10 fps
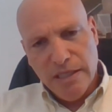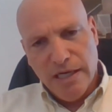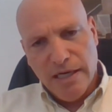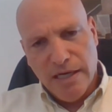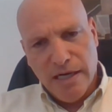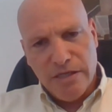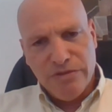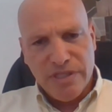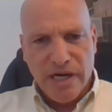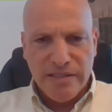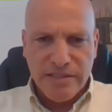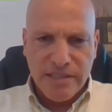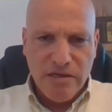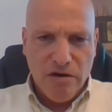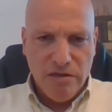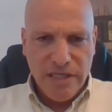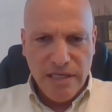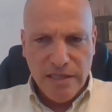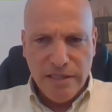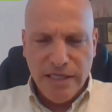I retired as a
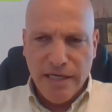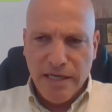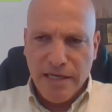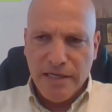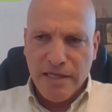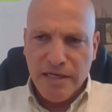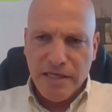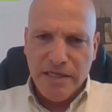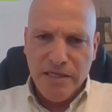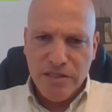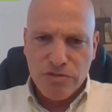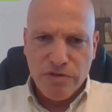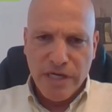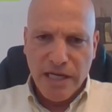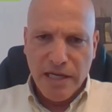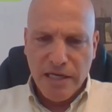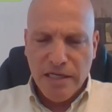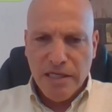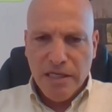colonel in Israel.